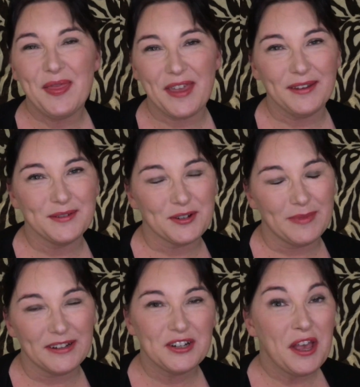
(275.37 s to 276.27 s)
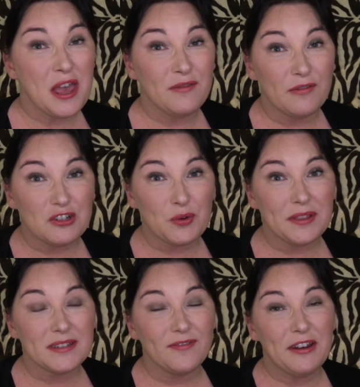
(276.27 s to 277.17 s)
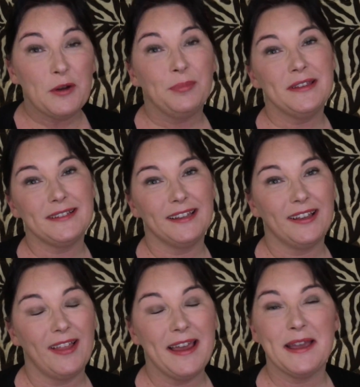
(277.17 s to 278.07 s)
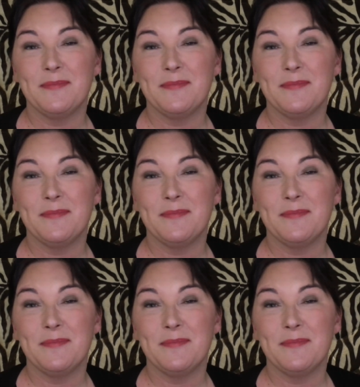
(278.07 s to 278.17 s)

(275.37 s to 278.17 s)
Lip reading: Thank you so much. If you've enjoyed this video, please click like.